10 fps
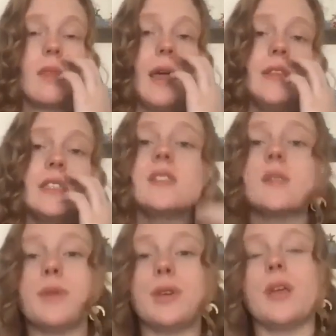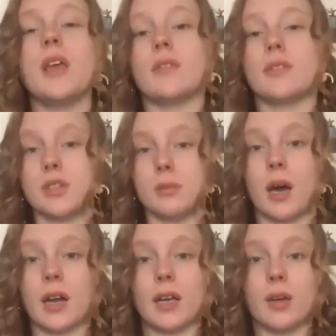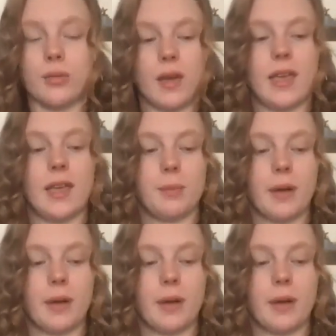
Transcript: And this is the beauty of a shamanic Reiki